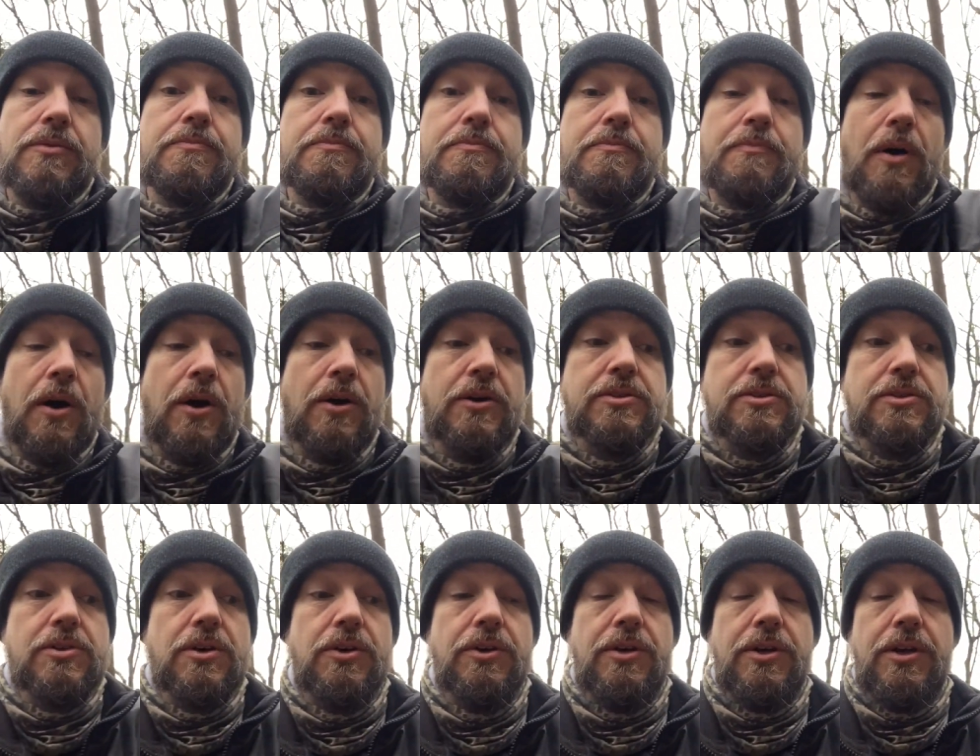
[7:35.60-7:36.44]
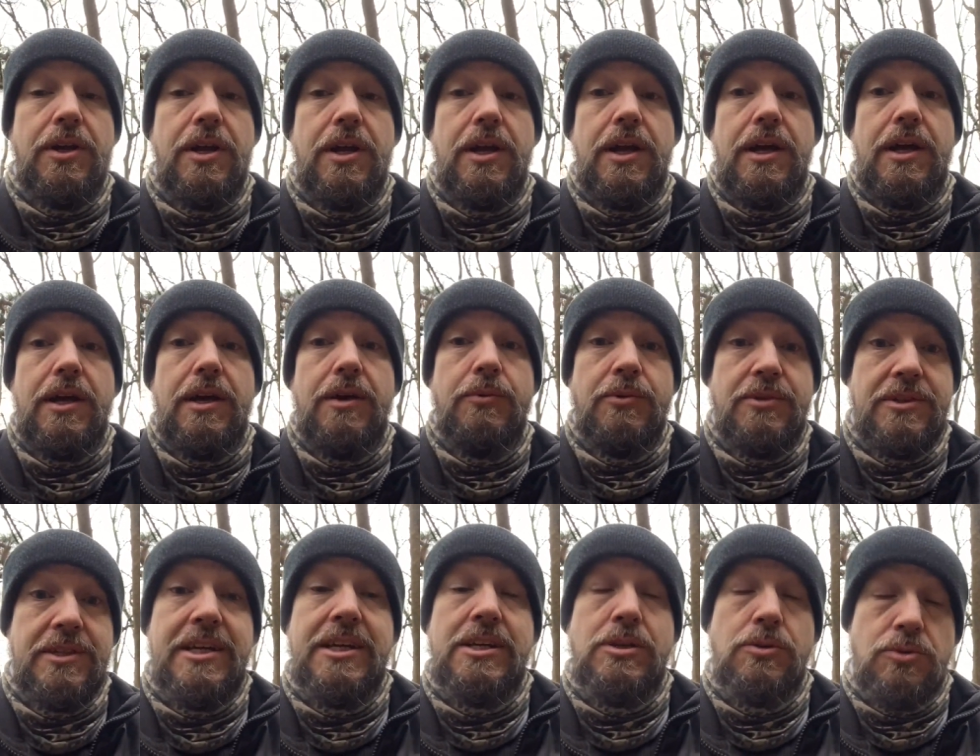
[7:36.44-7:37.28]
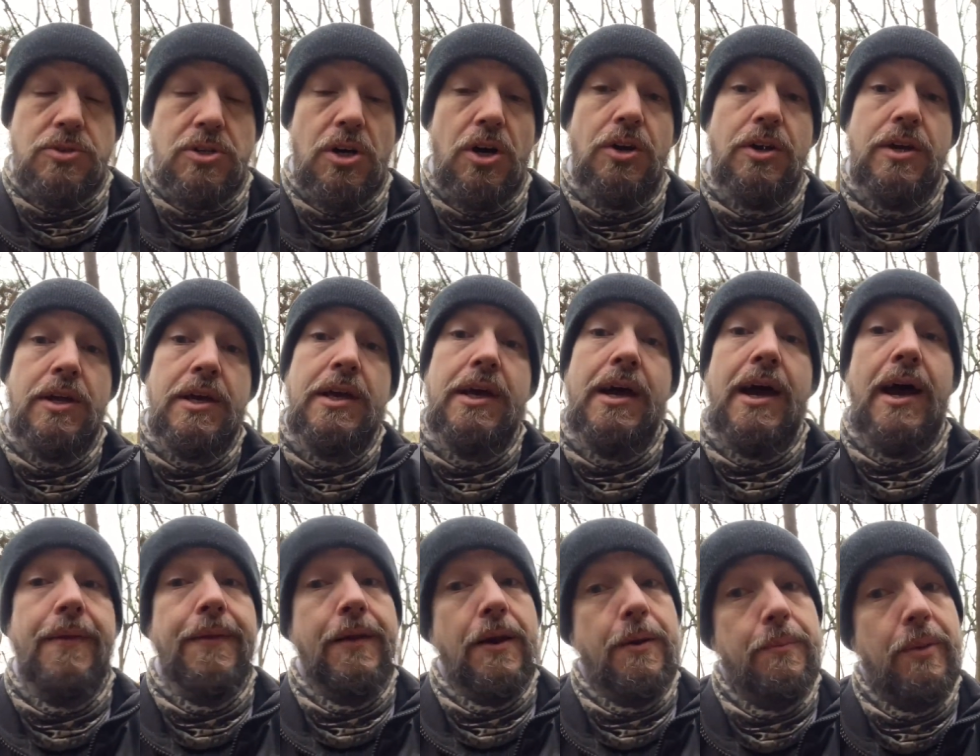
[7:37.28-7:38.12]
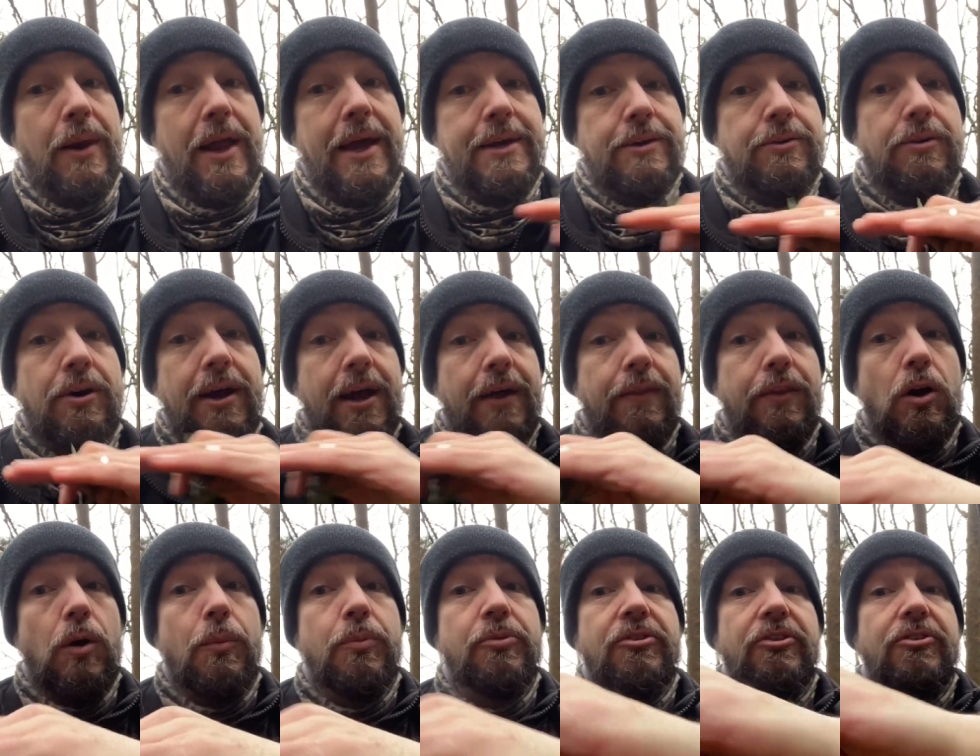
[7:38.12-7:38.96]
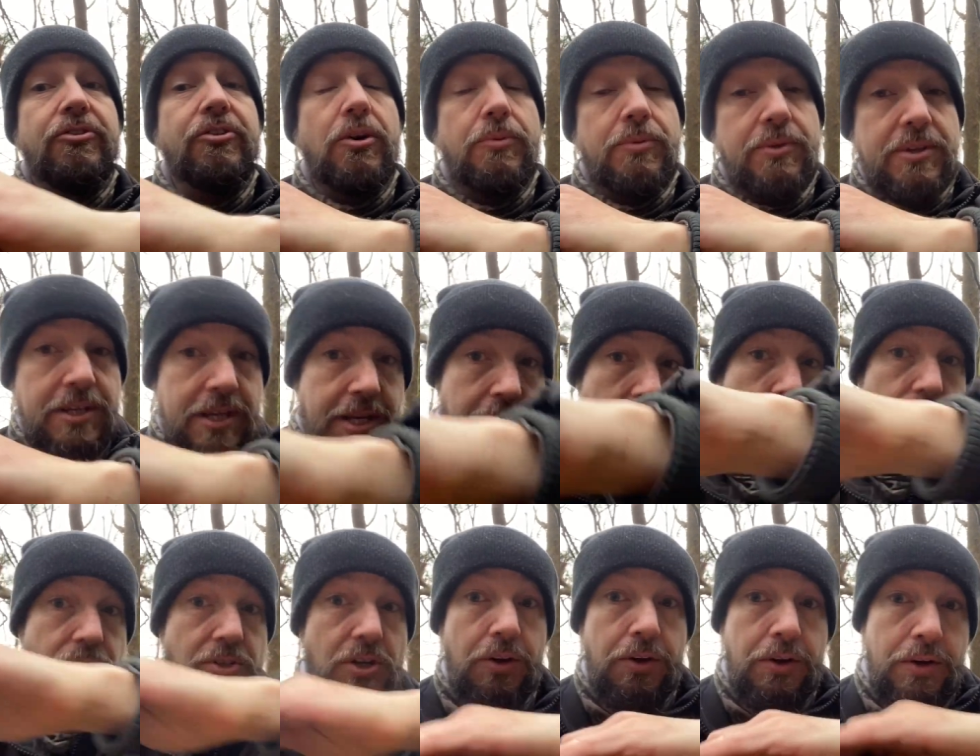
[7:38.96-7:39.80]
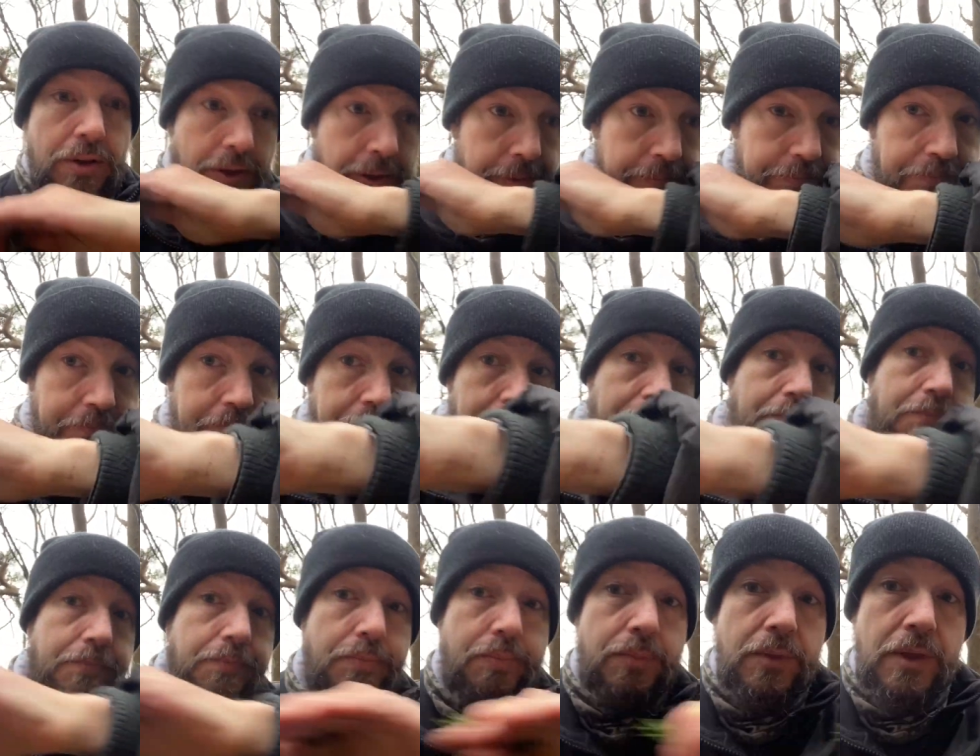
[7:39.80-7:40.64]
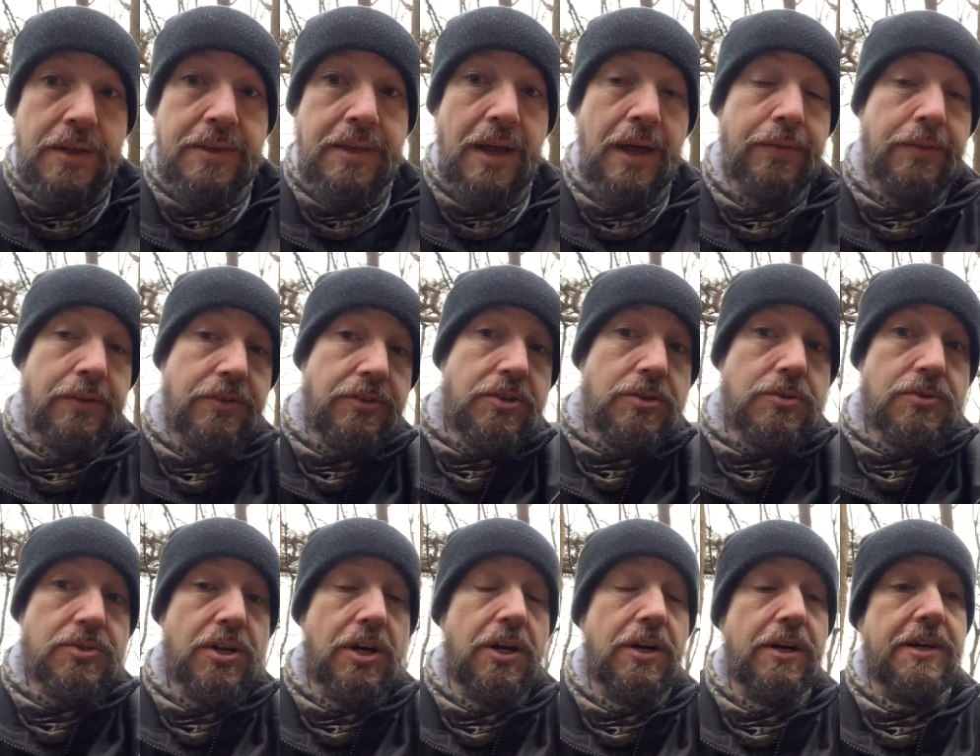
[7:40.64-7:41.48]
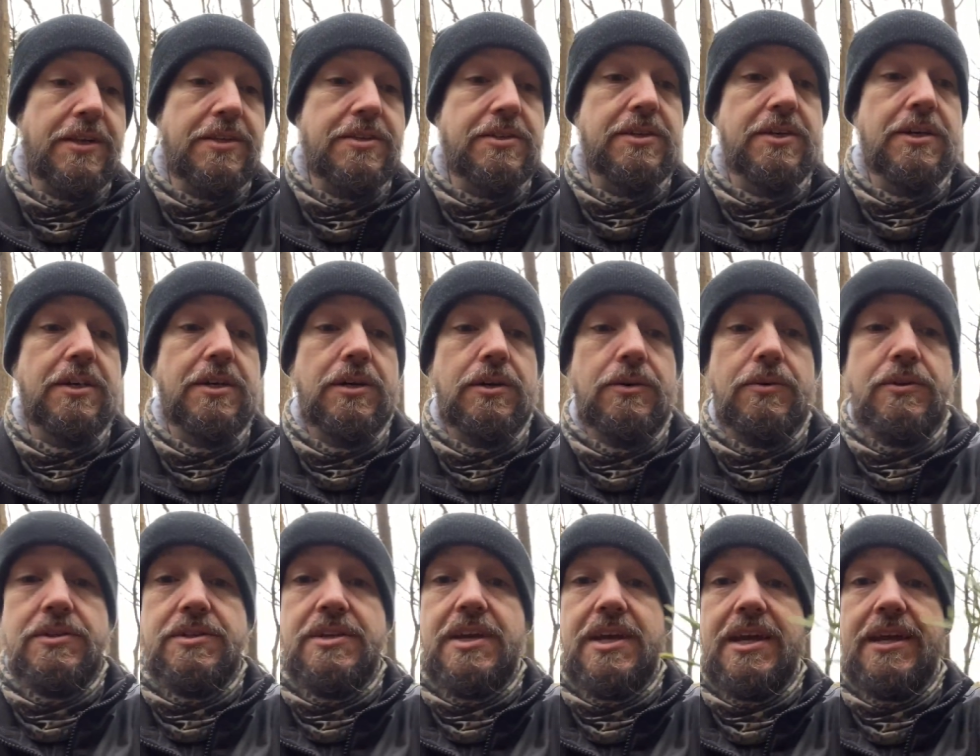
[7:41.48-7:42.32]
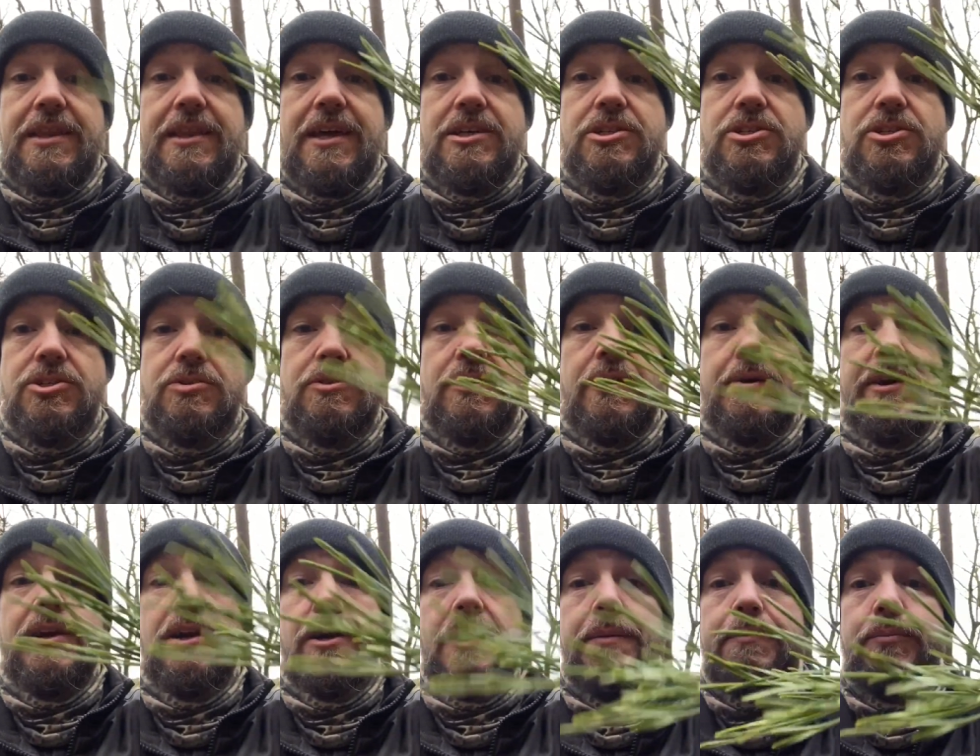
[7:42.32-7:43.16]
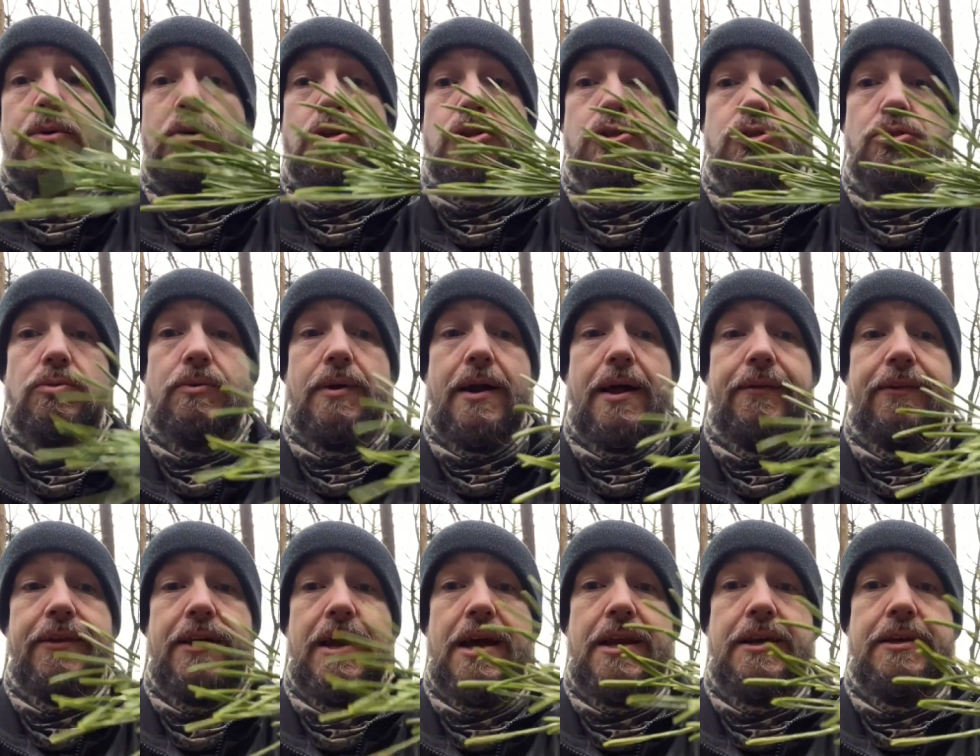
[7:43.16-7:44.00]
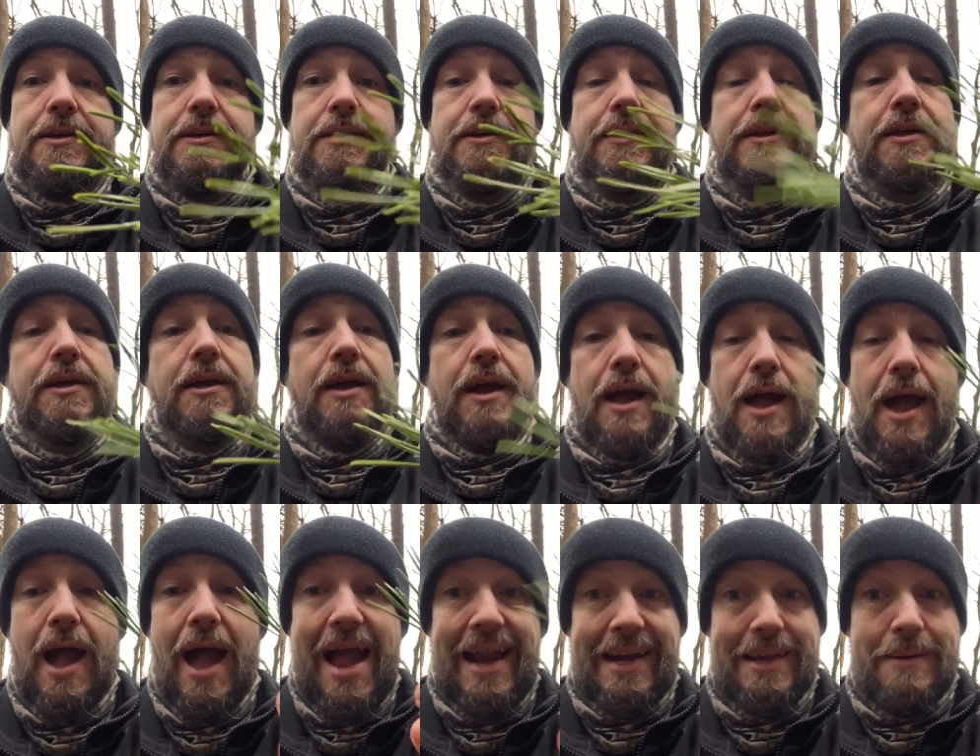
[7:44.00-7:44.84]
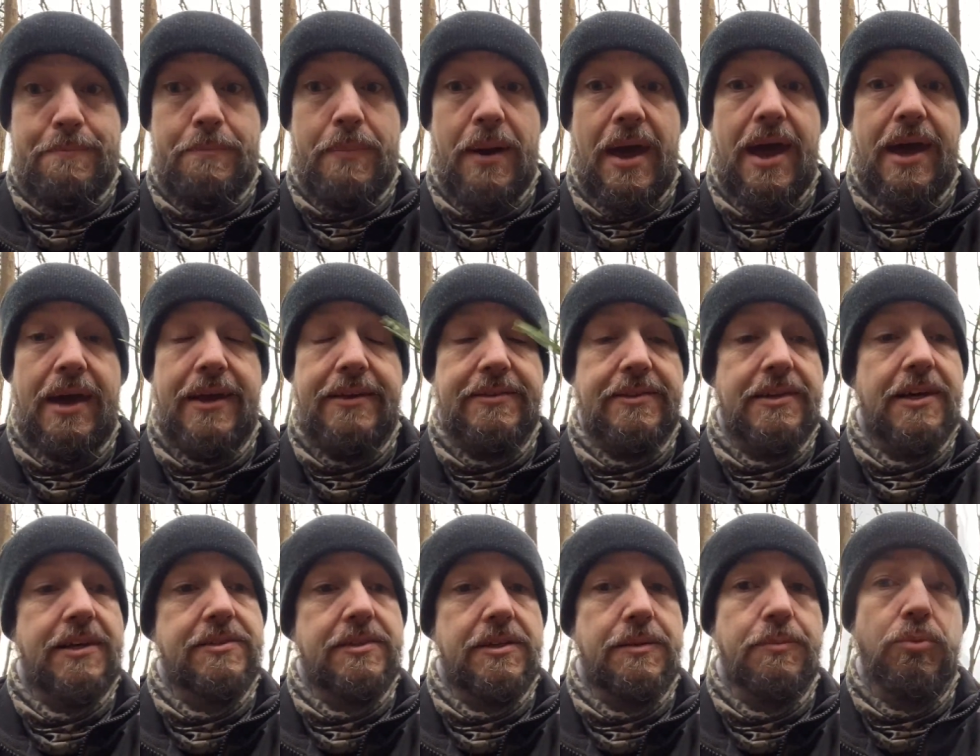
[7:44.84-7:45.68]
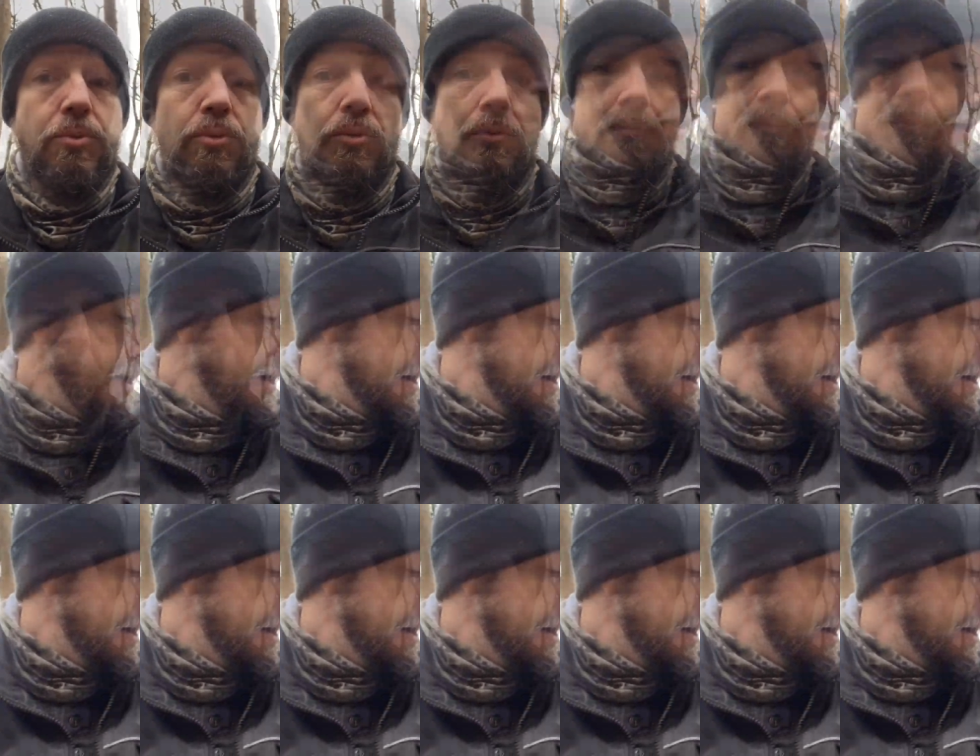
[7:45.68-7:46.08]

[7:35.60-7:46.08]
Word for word: pines on, with needles on, and then a blade growing out the opposite side with needles on, down the two sides, whereas here they just grow in like a bush all around the end and in pairs. That's the important thing.